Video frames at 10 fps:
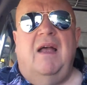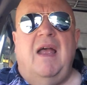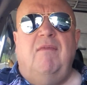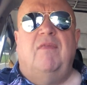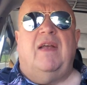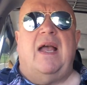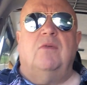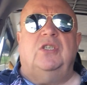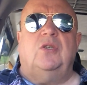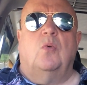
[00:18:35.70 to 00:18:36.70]
everything
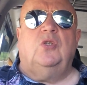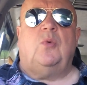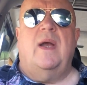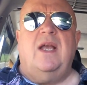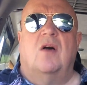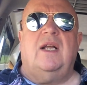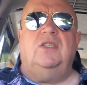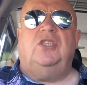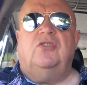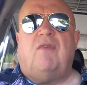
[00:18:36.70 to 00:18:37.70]
else is all sweet on her.
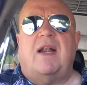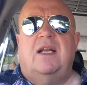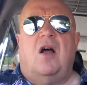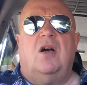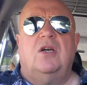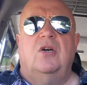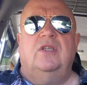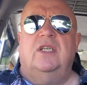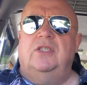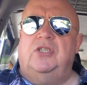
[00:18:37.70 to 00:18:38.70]
She's running like a good
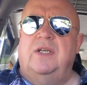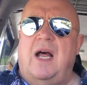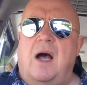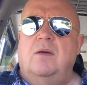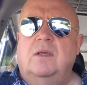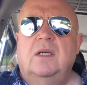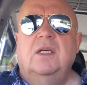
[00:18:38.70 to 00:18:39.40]
one, as you know.